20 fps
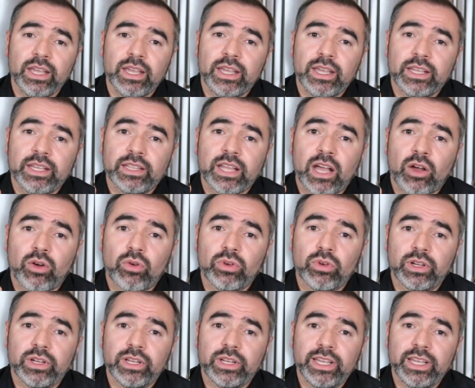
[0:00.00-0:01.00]

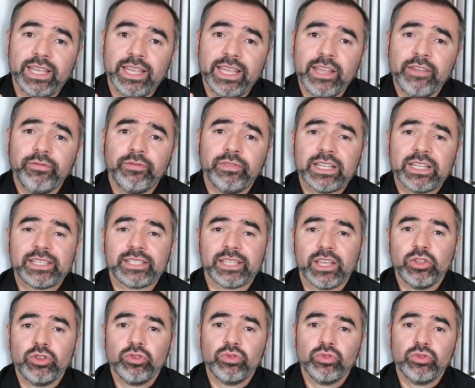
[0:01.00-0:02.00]
Now, if let's
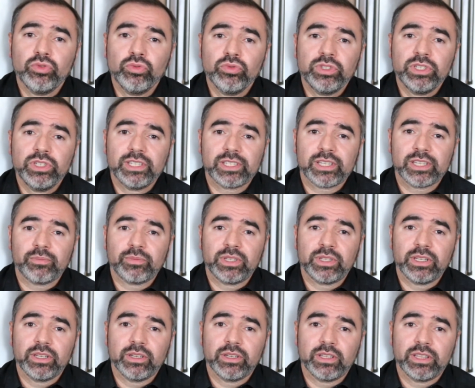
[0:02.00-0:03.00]
say you're using
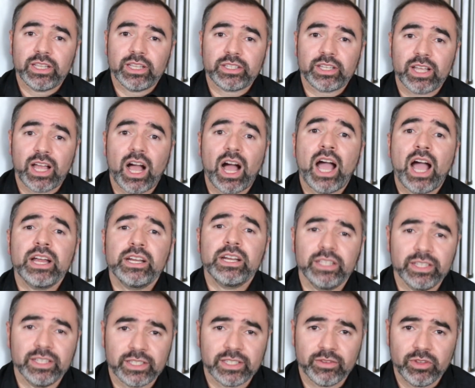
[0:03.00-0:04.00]
something that's higher
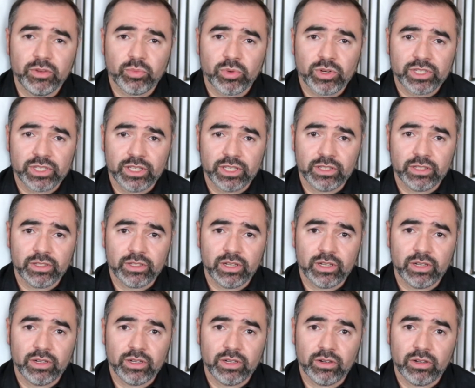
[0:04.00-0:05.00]
than 70%
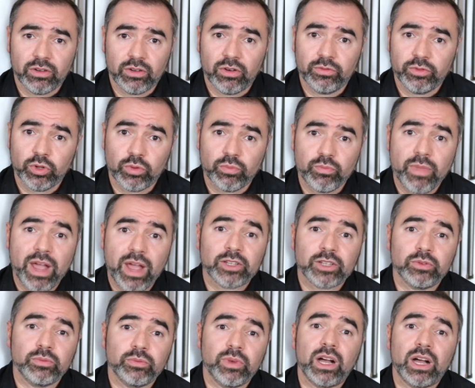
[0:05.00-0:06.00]
of your
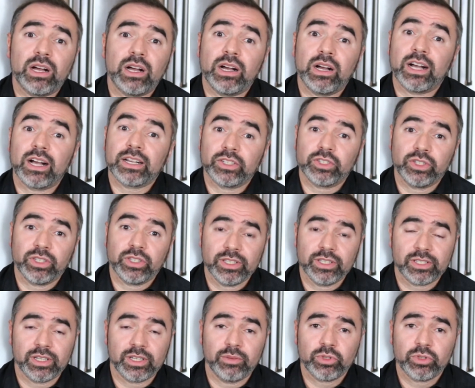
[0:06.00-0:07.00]
maximum oxygen
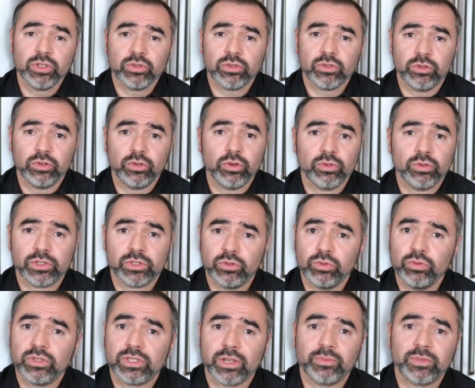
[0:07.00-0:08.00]
consumption, so you're going to
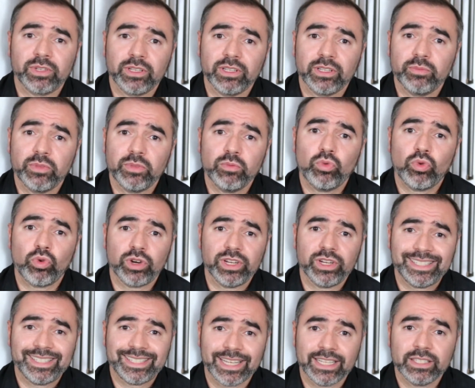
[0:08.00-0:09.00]
do something a bit more
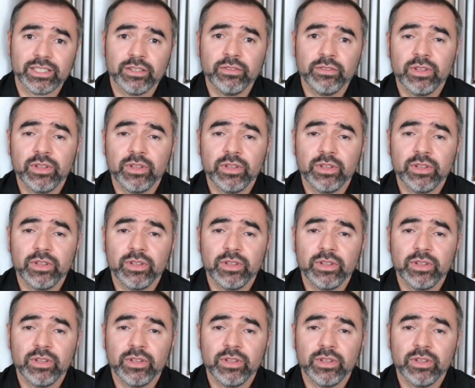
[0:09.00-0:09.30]
intensive,